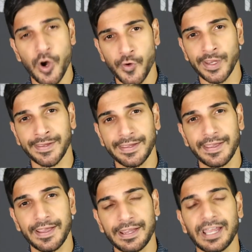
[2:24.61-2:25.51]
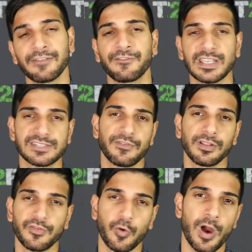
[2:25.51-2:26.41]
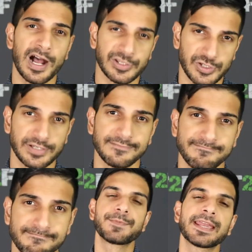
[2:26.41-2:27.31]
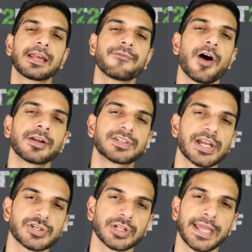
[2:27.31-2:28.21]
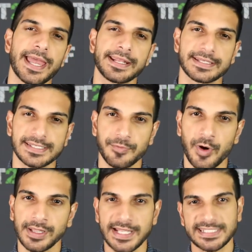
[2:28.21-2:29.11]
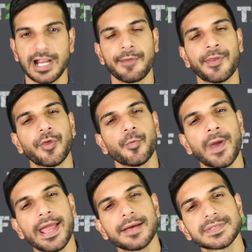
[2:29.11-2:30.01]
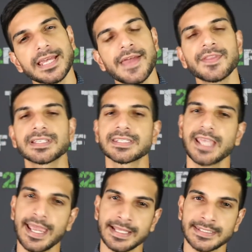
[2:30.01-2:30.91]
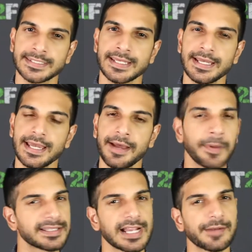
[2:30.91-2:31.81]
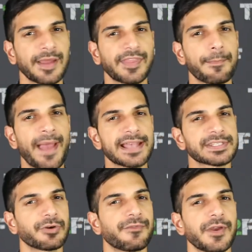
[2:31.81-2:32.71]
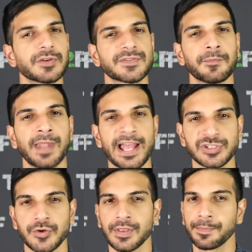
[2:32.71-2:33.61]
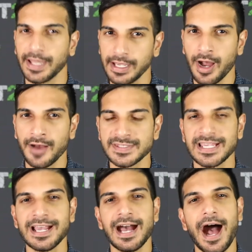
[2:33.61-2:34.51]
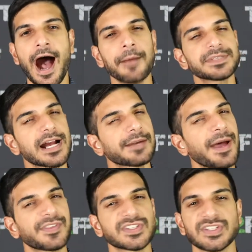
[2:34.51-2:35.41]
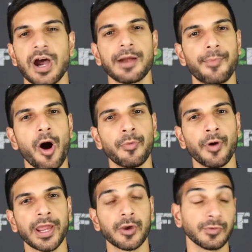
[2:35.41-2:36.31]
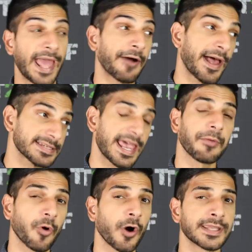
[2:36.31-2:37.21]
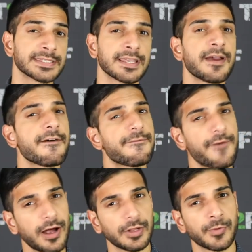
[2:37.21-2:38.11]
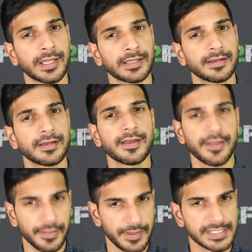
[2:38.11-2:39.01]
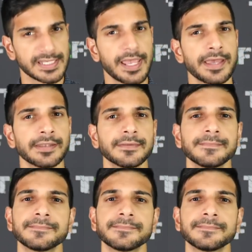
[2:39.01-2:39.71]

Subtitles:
Murray got a face full of crotch. Speaking of unintentionally hitting someone, let's talk about the Rams and the Saints. I'm not talking about that pass interference from last year in the playoffs. I'm talking about this young ball boy who now has hemorrhoids following this hit.